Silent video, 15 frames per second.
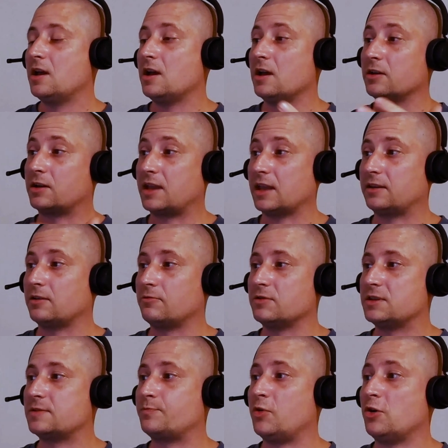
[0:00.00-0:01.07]
get a
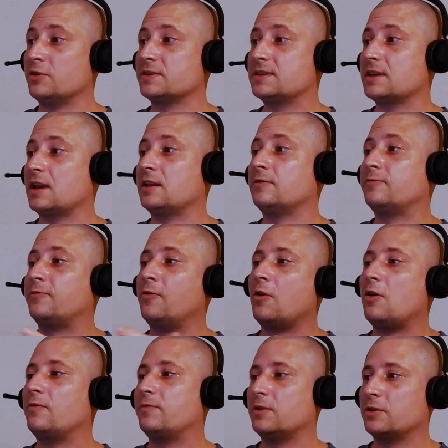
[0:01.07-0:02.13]
response, and
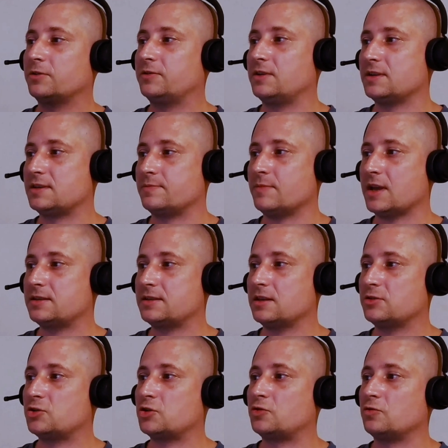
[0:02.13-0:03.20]
forward this
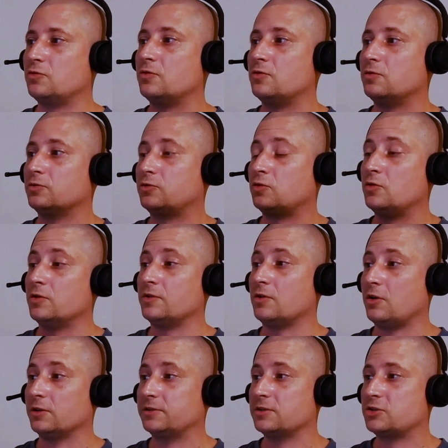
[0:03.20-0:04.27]
message to
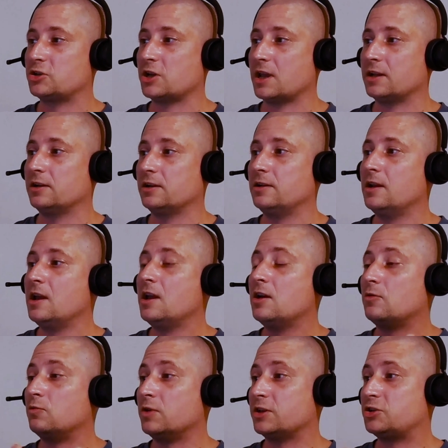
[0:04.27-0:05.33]
another channel,
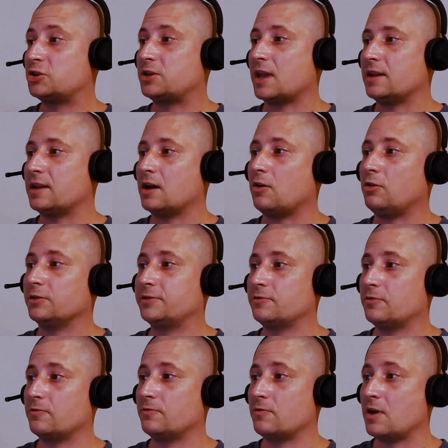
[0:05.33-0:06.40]
which then another
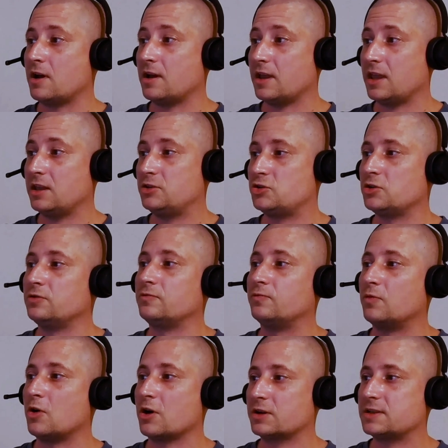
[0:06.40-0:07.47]
agent
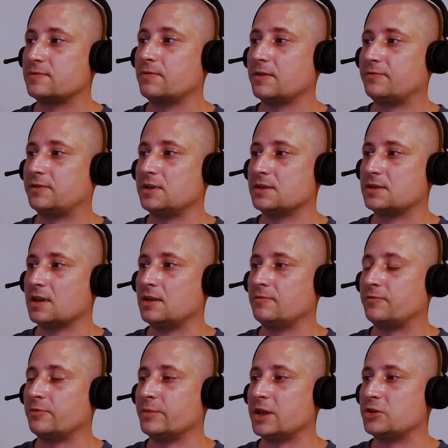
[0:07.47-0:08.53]
works with this
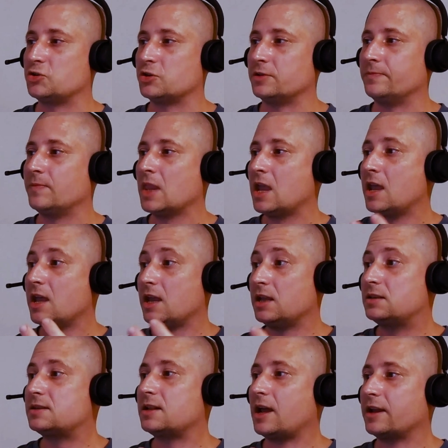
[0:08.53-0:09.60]
information.
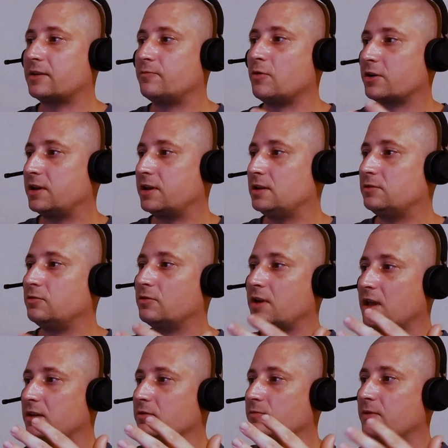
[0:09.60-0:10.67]
It's like working
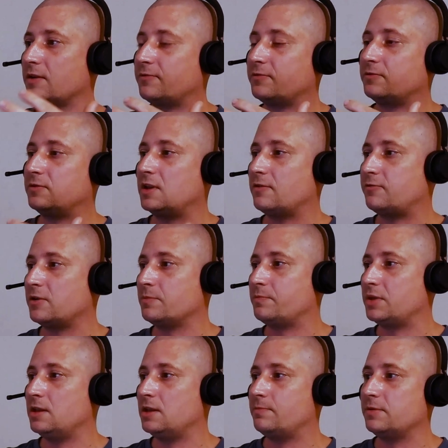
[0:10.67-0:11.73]
together with different
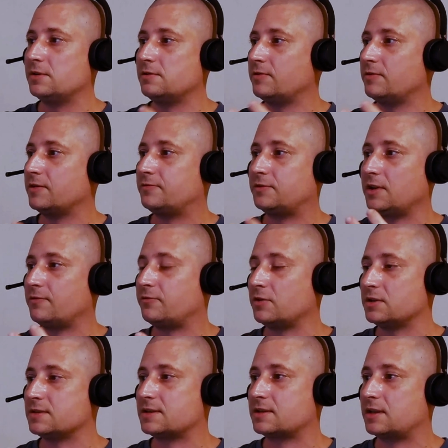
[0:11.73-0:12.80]
people with
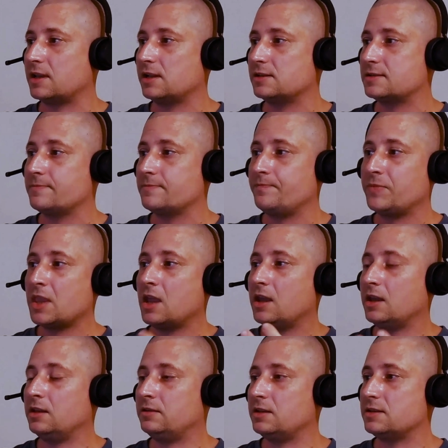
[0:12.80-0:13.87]
different skills,
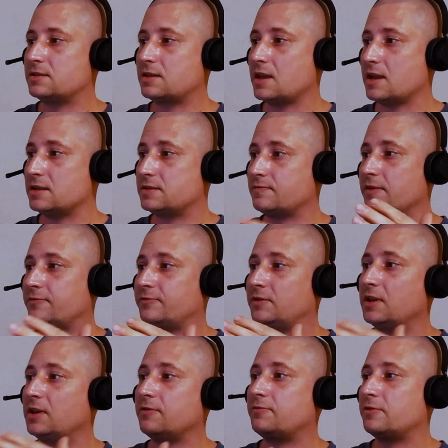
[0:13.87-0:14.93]
in this case with
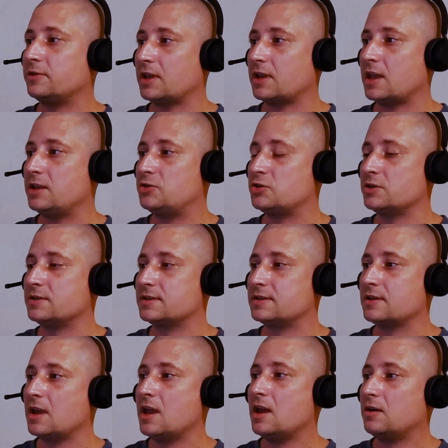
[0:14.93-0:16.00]
different agents,
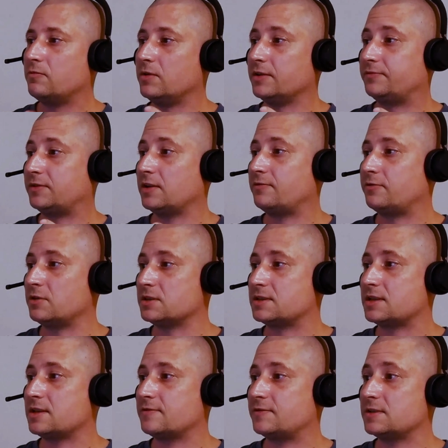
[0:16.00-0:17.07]
with different
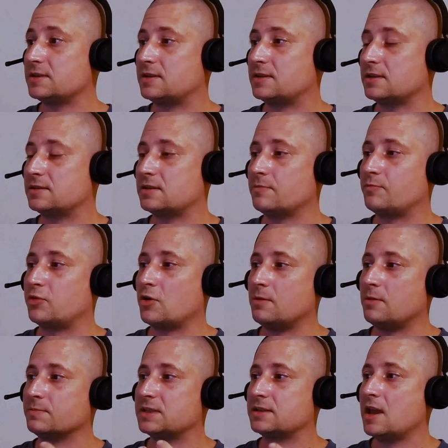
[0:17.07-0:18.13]
system
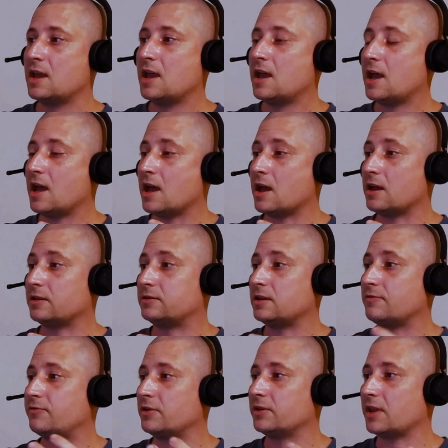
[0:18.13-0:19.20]
prompts,
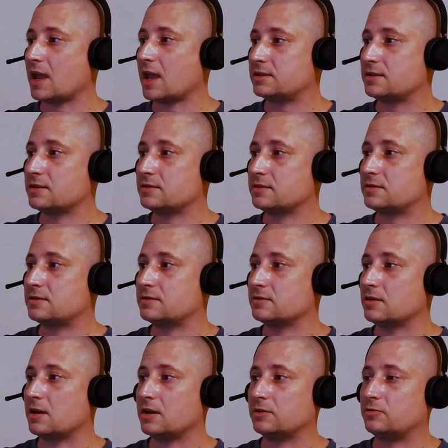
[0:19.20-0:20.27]
different access
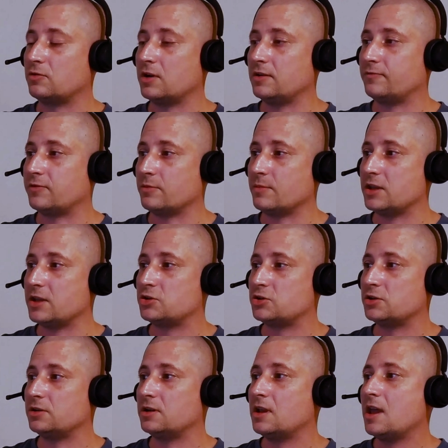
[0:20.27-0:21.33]
to
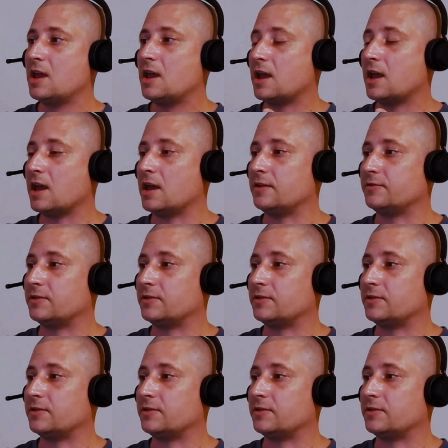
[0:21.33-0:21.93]
information. And